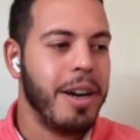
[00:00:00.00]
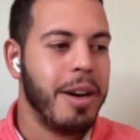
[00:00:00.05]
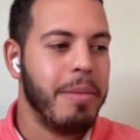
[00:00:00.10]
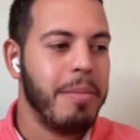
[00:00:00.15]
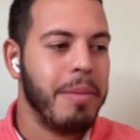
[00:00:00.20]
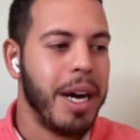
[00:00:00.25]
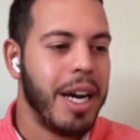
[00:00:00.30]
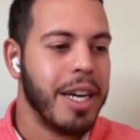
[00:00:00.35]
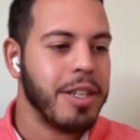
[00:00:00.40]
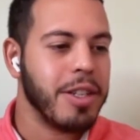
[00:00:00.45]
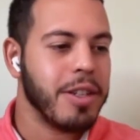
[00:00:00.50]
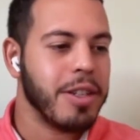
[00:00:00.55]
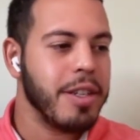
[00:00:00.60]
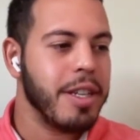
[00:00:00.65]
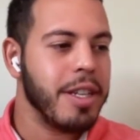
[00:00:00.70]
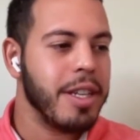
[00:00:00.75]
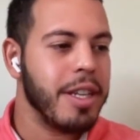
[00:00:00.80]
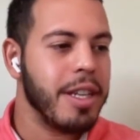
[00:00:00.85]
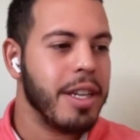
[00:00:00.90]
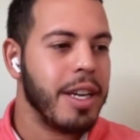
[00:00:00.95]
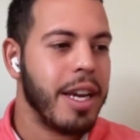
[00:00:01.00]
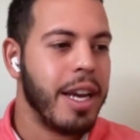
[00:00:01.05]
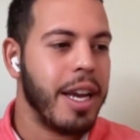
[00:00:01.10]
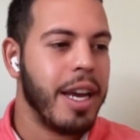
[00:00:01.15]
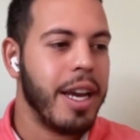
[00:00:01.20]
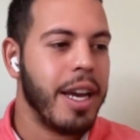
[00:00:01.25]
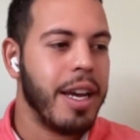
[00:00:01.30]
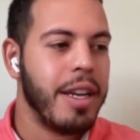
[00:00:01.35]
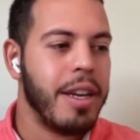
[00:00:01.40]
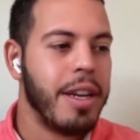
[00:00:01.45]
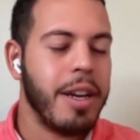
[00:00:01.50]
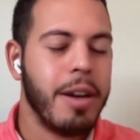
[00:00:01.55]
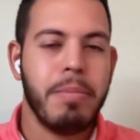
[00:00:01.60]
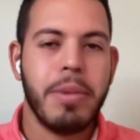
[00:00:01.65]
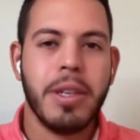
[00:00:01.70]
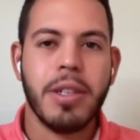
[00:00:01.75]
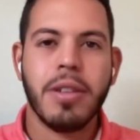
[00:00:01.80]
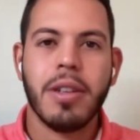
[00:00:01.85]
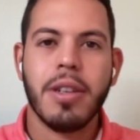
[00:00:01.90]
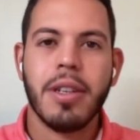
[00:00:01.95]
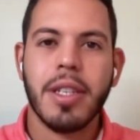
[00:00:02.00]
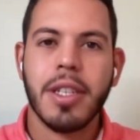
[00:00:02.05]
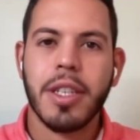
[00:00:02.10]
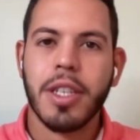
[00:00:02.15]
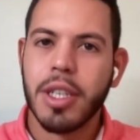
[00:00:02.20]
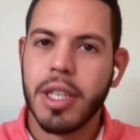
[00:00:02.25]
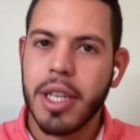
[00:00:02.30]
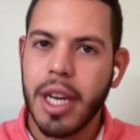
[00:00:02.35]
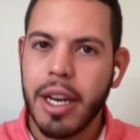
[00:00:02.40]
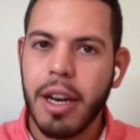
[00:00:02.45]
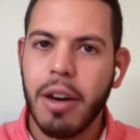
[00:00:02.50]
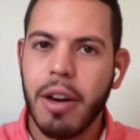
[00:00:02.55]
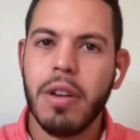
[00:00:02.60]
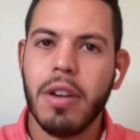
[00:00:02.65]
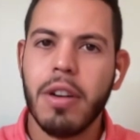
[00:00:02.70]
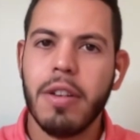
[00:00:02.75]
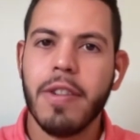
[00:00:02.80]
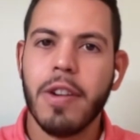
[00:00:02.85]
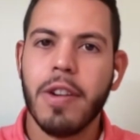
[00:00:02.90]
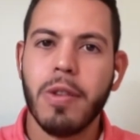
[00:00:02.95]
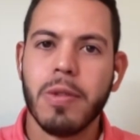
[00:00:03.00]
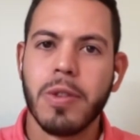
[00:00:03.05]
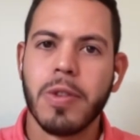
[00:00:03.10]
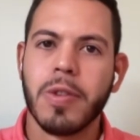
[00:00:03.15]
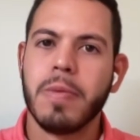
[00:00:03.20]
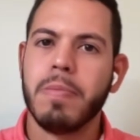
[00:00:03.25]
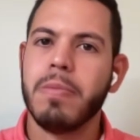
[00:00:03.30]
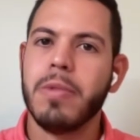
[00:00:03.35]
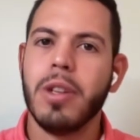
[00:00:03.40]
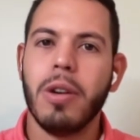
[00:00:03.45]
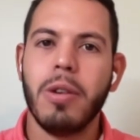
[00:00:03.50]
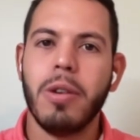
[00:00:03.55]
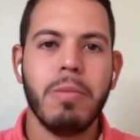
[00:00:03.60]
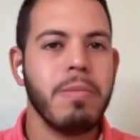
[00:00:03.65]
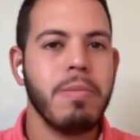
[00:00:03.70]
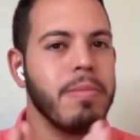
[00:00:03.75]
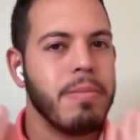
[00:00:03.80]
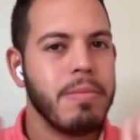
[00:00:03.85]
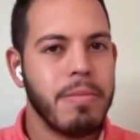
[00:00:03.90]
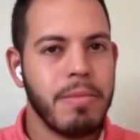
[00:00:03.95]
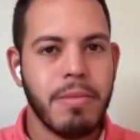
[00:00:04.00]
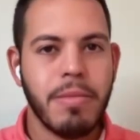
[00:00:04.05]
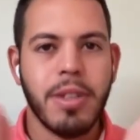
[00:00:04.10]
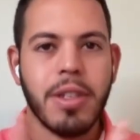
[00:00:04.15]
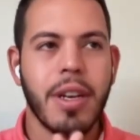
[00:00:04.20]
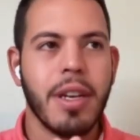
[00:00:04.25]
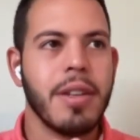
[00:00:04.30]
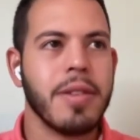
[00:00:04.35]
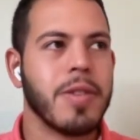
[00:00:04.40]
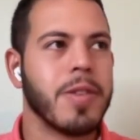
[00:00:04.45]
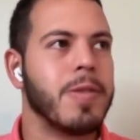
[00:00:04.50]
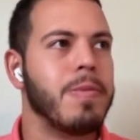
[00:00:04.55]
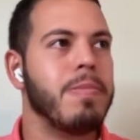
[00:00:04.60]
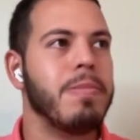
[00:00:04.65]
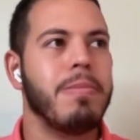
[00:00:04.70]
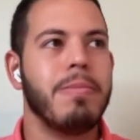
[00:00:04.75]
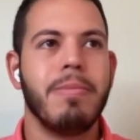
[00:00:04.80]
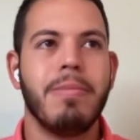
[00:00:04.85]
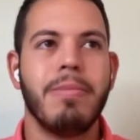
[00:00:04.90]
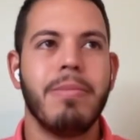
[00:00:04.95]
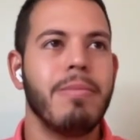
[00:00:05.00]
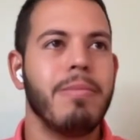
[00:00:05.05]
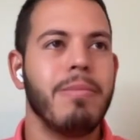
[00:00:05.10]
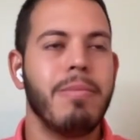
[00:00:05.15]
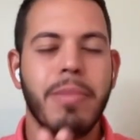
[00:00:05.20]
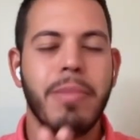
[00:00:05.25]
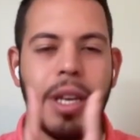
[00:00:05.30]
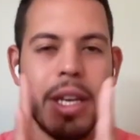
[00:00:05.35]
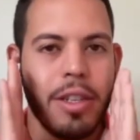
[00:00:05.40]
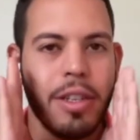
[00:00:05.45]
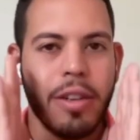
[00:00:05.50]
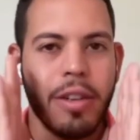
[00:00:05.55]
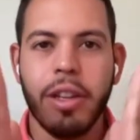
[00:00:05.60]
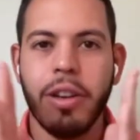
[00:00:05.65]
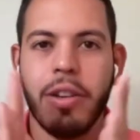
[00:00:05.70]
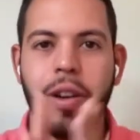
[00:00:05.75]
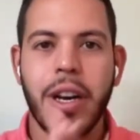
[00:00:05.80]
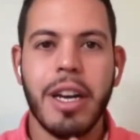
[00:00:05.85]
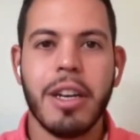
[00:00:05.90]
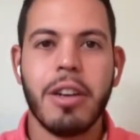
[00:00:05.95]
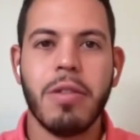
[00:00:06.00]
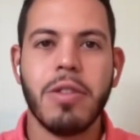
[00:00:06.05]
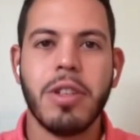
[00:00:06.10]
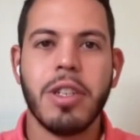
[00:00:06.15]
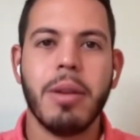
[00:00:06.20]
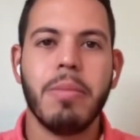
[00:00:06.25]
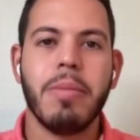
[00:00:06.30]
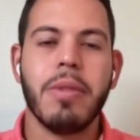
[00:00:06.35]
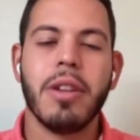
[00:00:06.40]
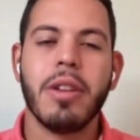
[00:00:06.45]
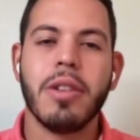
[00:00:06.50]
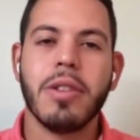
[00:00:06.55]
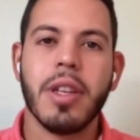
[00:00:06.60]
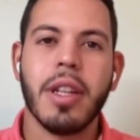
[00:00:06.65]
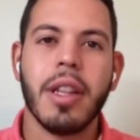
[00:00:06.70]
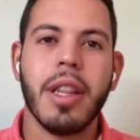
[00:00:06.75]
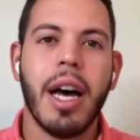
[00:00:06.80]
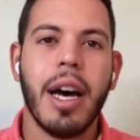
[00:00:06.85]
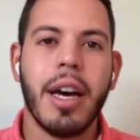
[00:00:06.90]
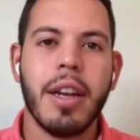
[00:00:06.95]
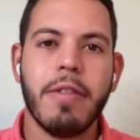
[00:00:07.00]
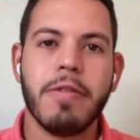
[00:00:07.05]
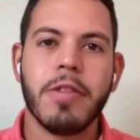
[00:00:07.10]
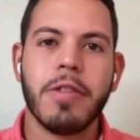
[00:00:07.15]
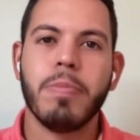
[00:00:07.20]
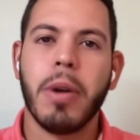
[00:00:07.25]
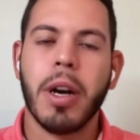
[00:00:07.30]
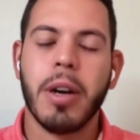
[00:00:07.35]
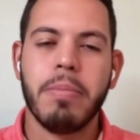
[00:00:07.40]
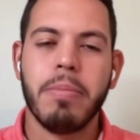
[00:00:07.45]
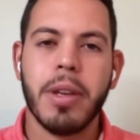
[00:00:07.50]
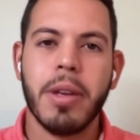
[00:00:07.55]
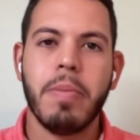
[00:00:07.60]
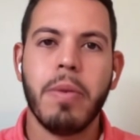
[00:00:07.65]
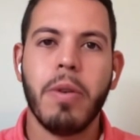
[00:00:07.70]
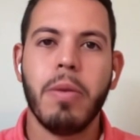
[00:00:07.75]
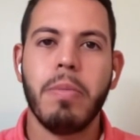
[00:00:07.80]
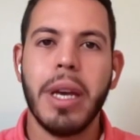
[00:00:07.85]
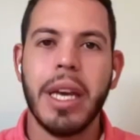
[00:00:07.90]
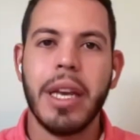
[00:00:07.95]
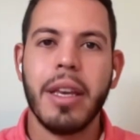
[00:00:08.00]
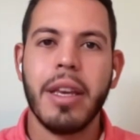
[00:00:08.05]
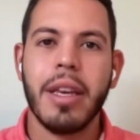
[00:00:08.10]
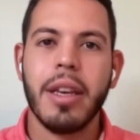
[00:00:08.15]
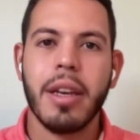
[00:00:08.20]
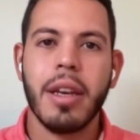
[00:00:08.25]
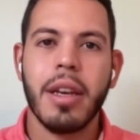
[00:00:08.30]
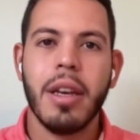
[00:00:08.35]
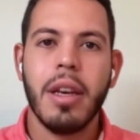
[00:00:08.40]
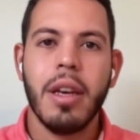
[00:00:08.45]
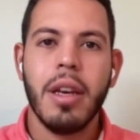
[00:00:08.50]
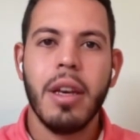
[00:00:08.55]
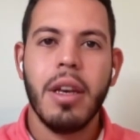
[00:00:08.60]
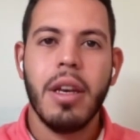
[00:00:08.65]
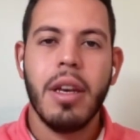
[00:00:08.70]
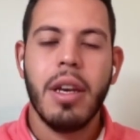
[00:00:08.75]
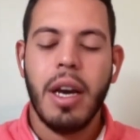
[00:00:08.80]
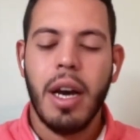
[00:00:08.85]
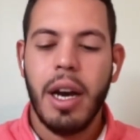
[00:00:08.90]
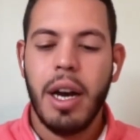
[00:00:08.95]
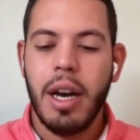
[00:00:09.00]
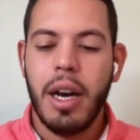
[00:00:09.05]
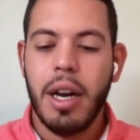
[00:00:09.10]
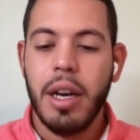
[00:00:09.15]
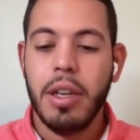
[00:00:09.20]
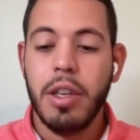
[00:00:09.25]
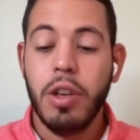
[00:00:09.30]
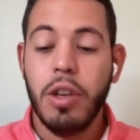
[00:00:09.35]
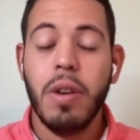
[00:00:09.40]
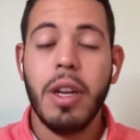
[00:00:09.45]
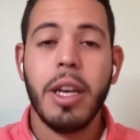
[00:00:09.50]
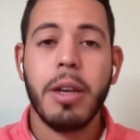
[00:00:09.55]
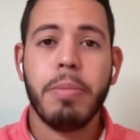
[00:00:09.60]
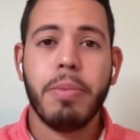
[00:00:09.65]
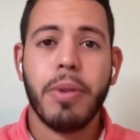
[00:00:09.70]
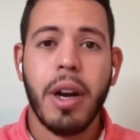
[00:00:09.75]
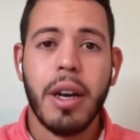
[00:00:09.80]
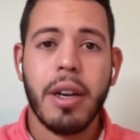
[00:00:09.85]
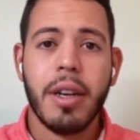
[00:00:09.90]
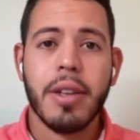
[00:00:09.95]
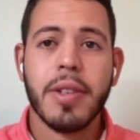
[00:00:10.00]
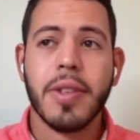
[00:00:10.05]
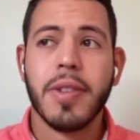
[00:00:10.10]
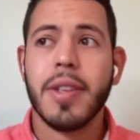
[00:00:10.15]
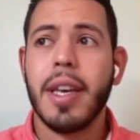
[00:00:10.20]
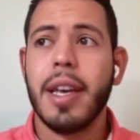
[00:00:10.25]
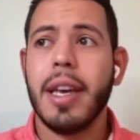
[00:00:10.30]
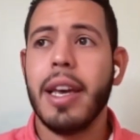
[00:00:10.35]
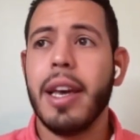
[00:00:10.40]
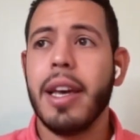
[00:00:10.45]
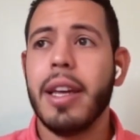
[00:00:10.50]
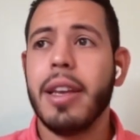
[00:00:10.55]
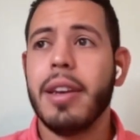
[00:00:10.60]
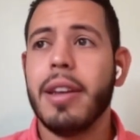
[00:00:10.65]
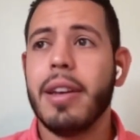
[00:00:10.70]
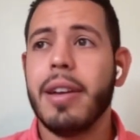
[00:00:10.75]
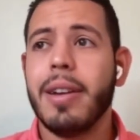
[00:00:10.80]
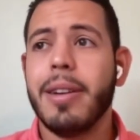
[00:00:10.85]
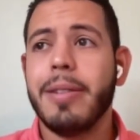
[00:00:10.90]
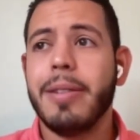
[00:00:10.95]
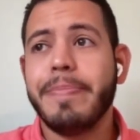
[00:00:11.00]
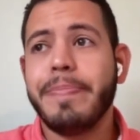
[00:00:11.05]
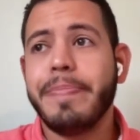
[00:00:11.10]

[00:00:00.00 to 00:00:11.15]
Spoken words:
I sure did. And be sure to check out Nervos. Don't just be in your little echo chamber. There's a lot of smart people making unique products, and